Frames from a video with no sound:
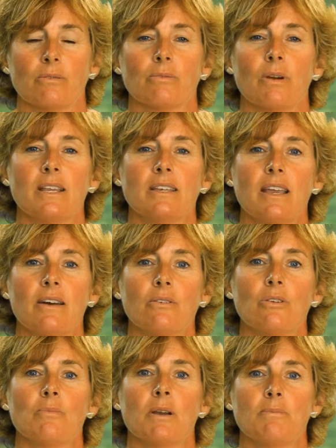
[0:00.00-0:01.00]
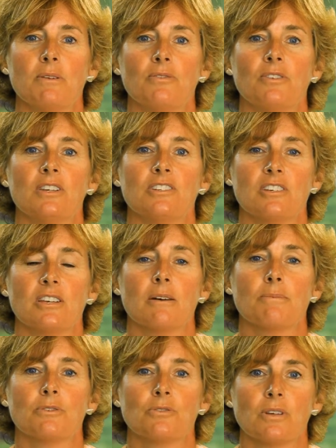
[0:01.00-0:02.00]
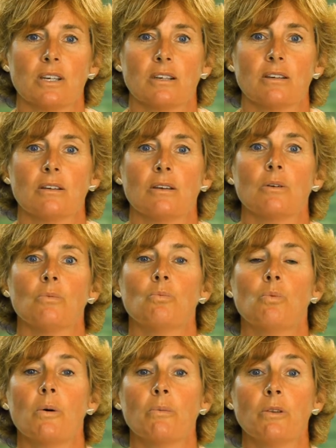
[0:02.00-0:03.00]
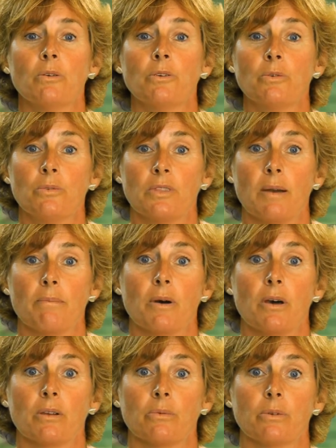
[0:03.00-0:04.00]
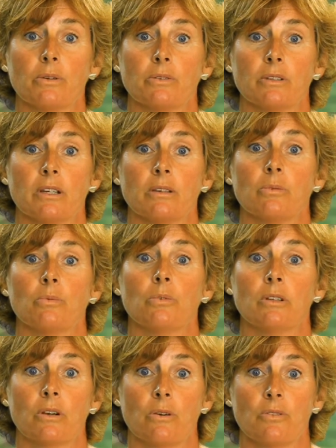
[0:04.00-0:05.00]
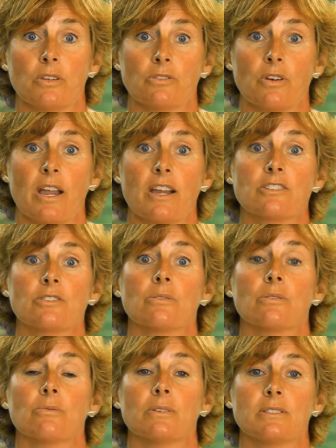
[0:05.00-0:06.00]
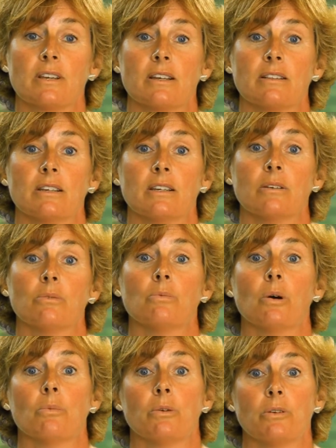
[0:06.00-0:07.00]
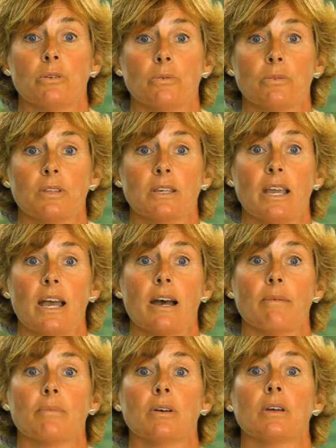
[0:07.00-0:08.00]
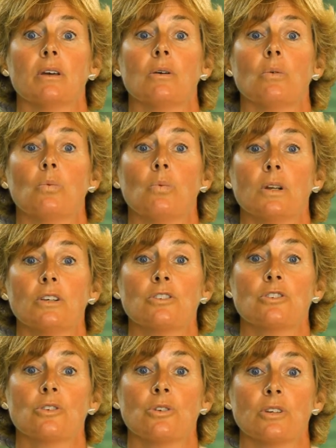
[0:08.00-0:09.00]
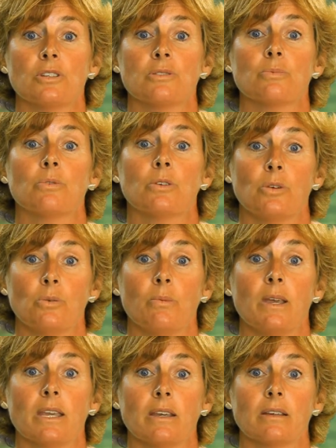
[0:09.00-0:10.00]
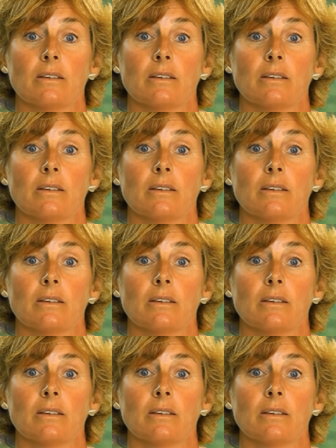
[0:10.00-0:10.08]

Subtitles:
Right now, you might be finishing up a drink. What will you do with that bottle when you're done? Will it go in the trash or the recycling? What will you do with the cap? What choice will you make?